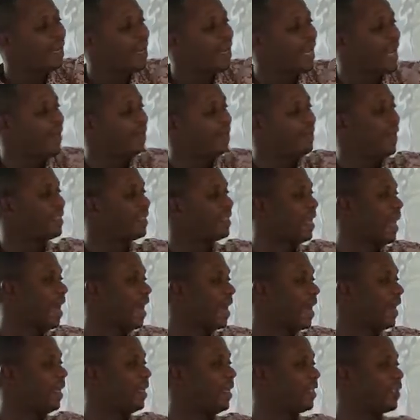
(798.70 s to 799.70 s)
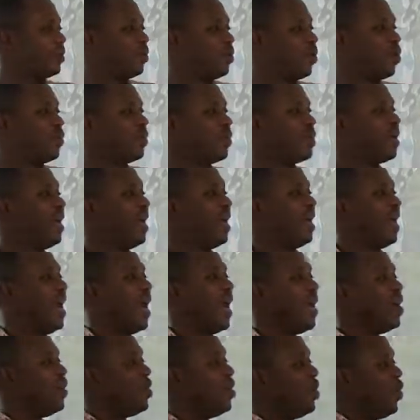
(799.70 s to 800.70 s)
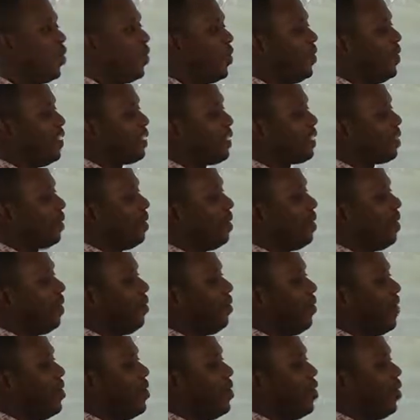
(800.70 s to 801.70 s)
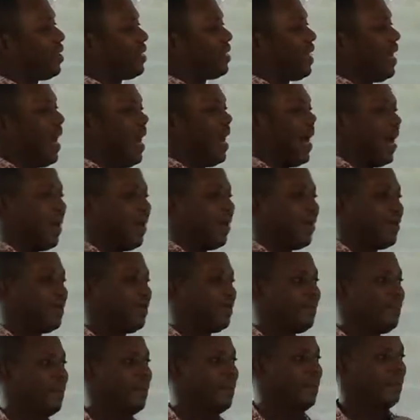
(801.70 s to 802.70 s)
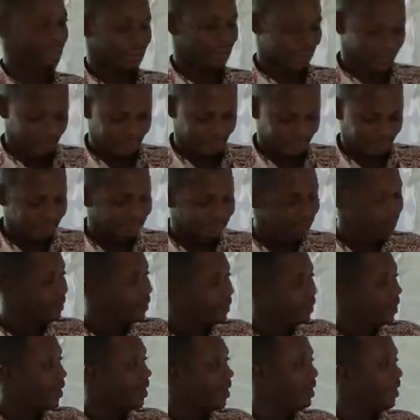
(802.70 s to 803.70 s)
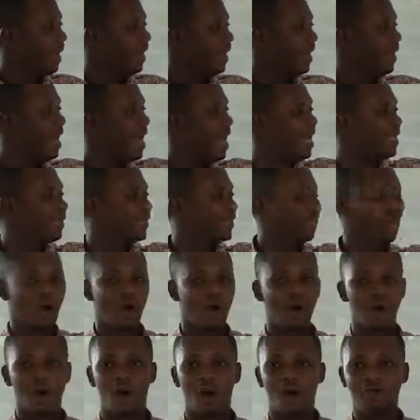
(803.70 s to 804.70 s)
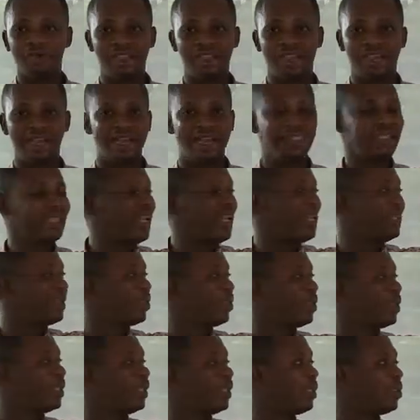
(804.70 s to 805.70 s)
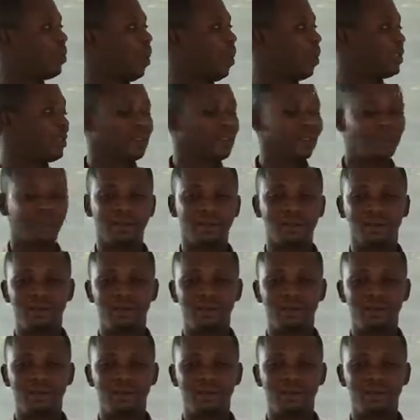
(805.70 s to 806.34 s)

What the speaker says: If that angle is known, and you know this radius r, the length of the tangent, which is what?